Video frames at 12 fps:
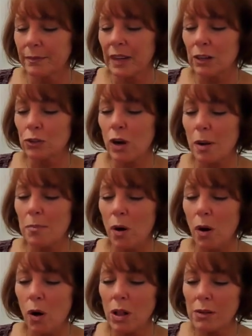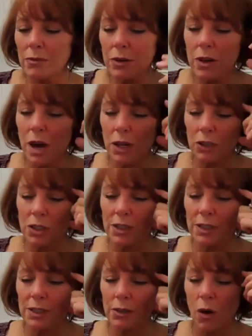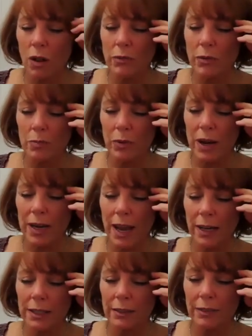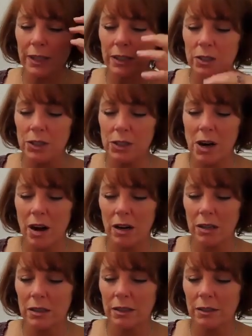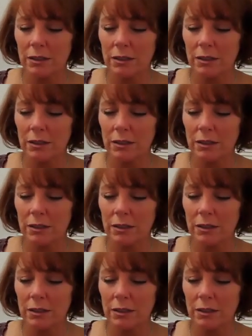Drop all of your consciousness, all of your brain activity into your heart.